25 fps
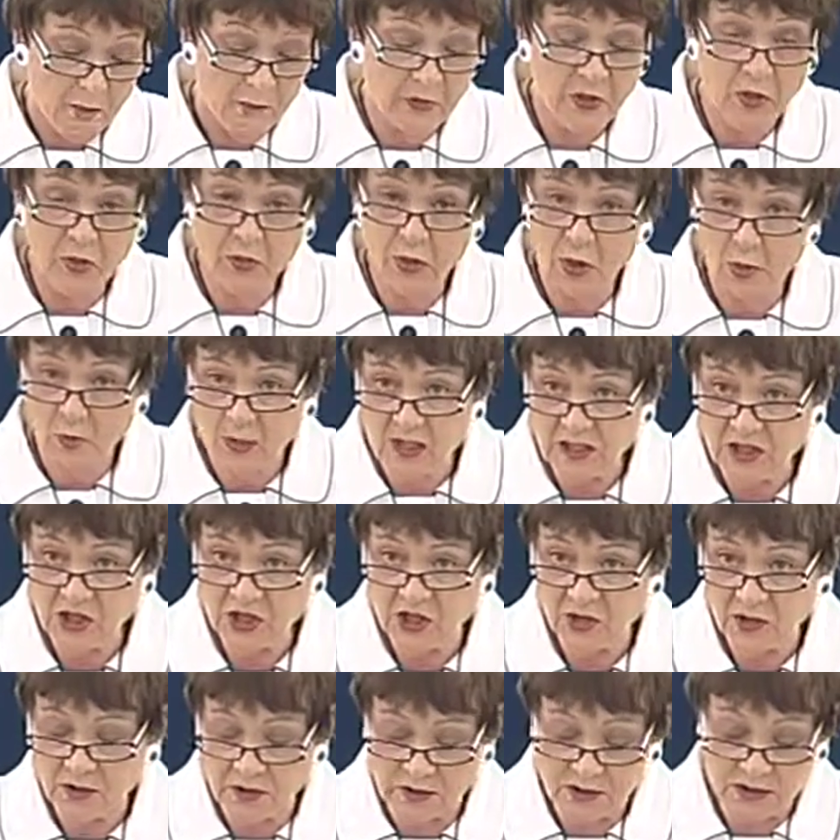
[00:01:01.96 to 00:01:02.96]
But
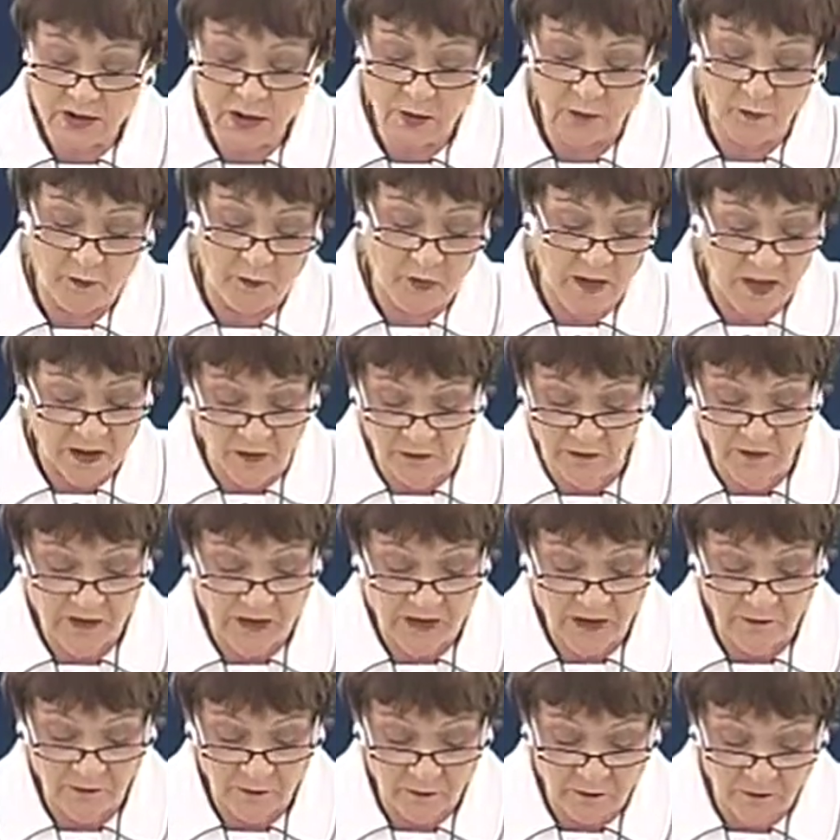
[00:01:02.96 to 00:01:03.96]
Croatians, who have
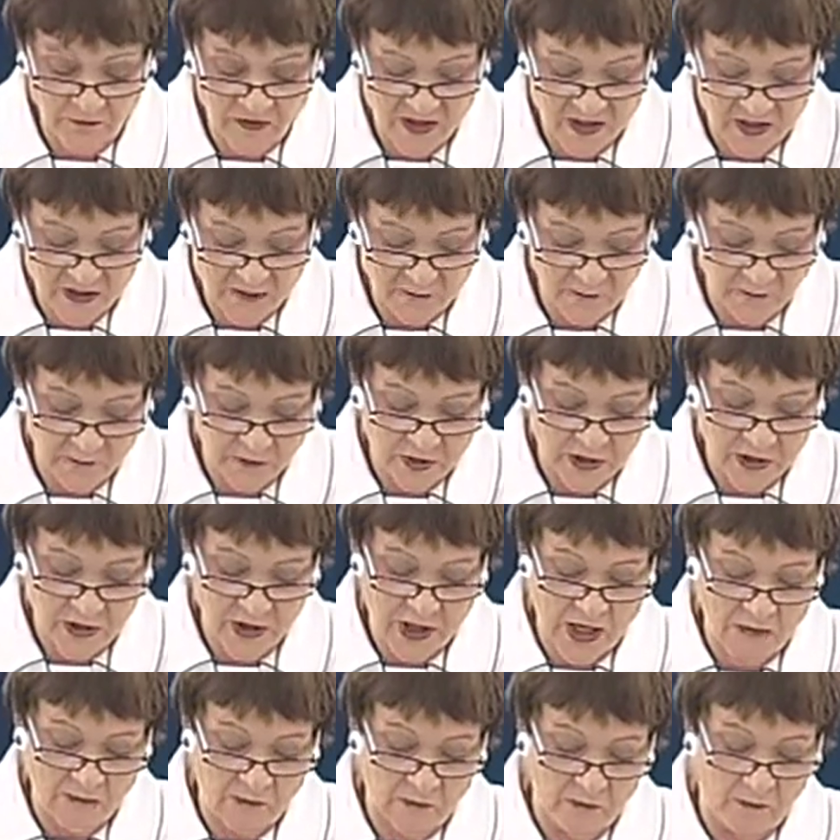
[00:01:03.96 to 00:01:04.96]
benefited from visa-free
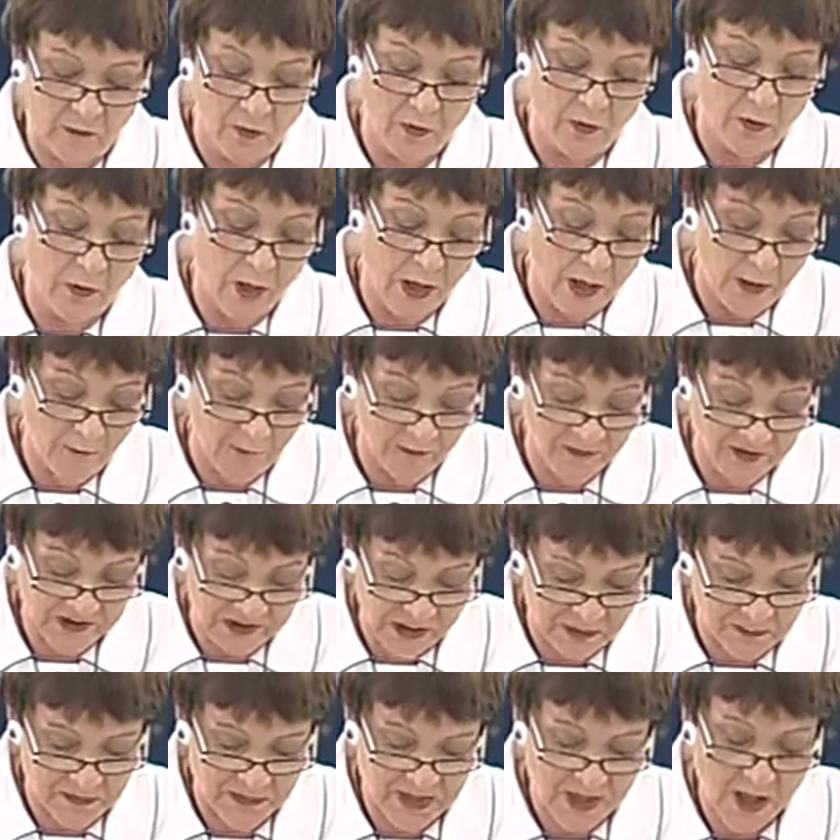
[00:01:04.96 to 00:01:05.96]
travel for
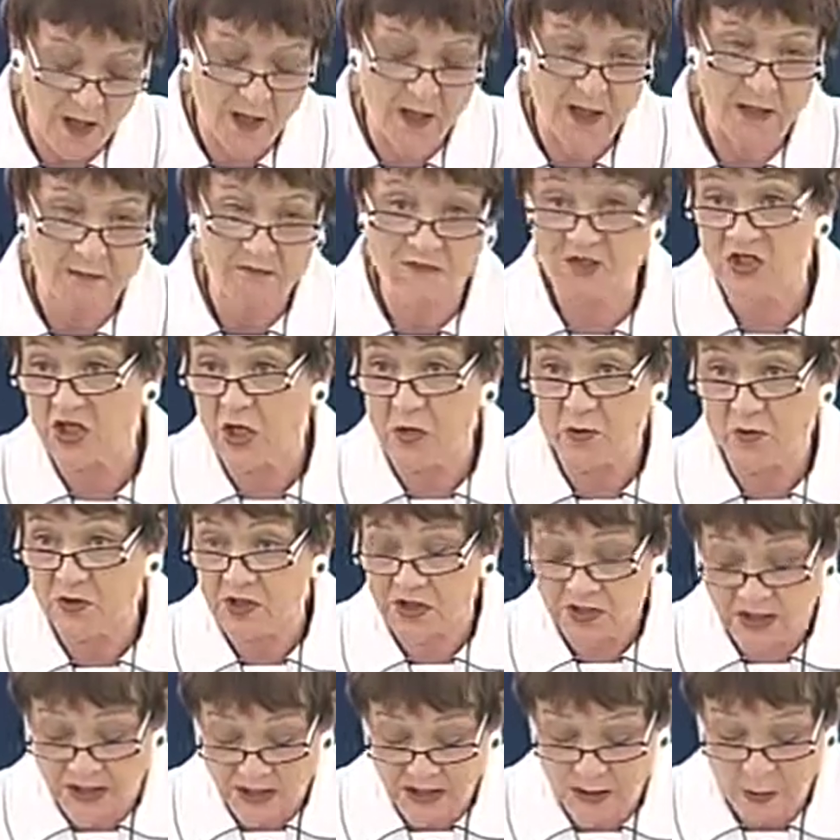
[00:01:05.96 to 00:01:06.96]
some time,
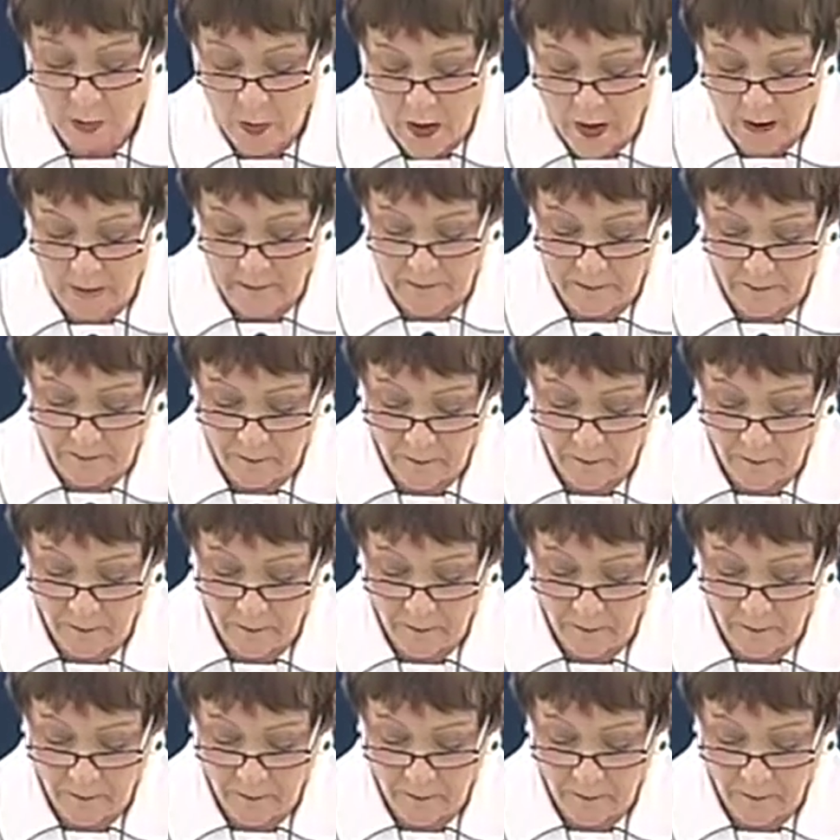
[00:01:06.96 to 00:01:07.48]
don't need one.